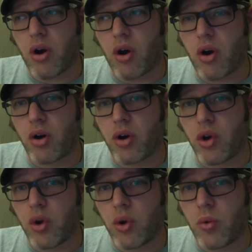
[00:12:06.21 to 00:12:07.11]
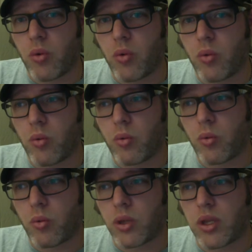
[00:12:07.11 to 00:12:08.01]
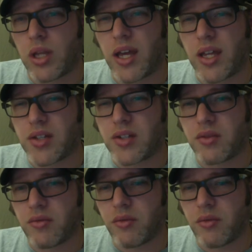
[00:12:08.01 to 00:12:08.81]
are no lights,